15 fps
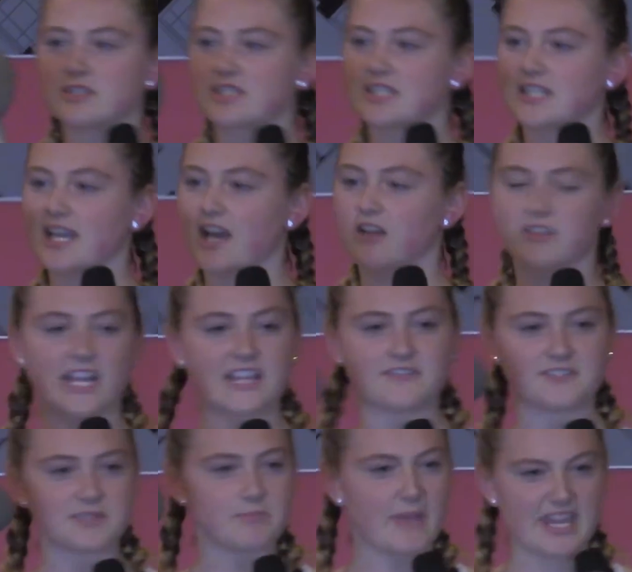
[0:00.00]
see how
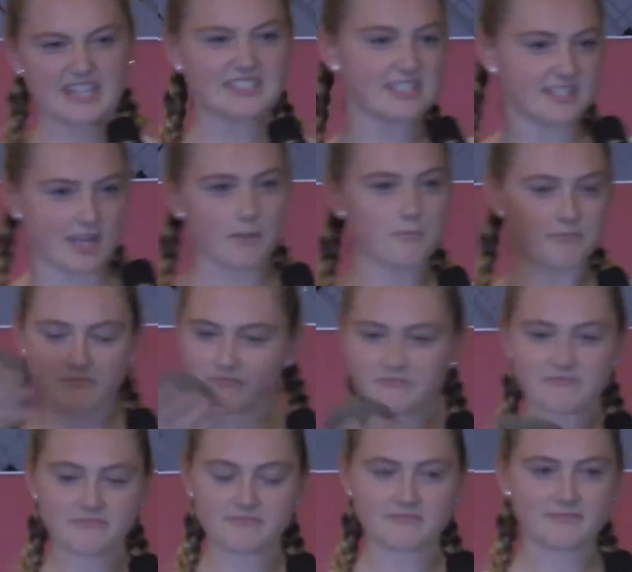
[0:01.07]
life's banged it up.
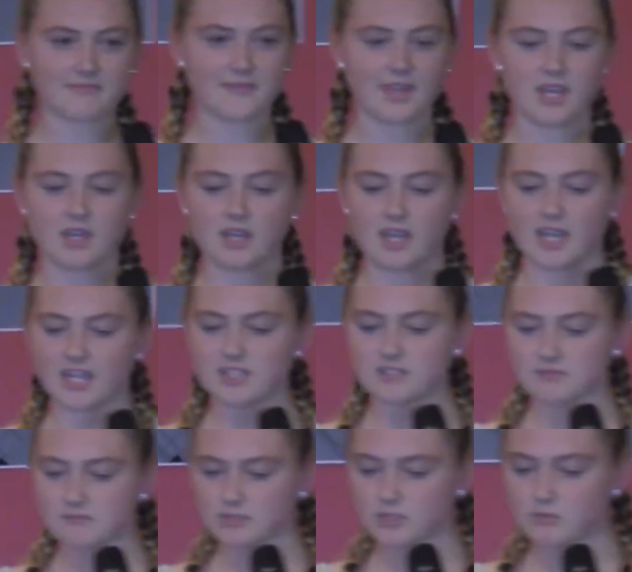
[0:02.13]

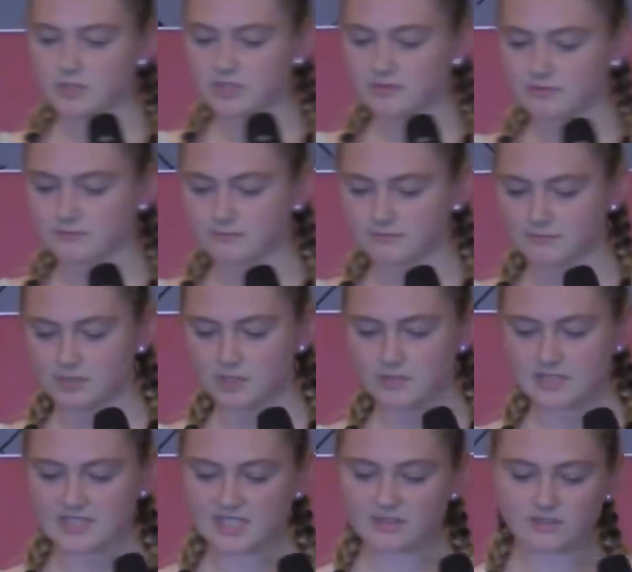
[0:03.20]
And you can
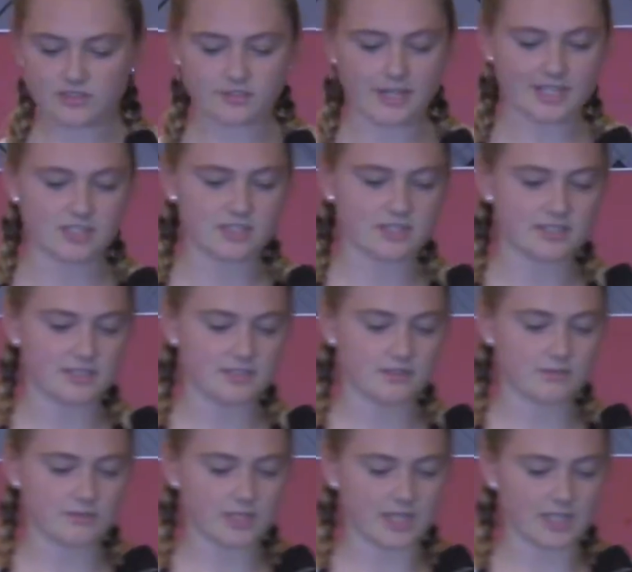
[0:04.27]
see those scratches, and
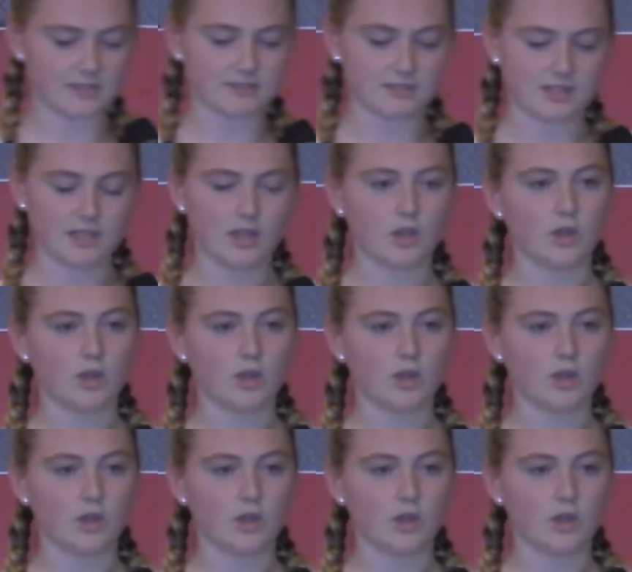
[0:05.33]
you can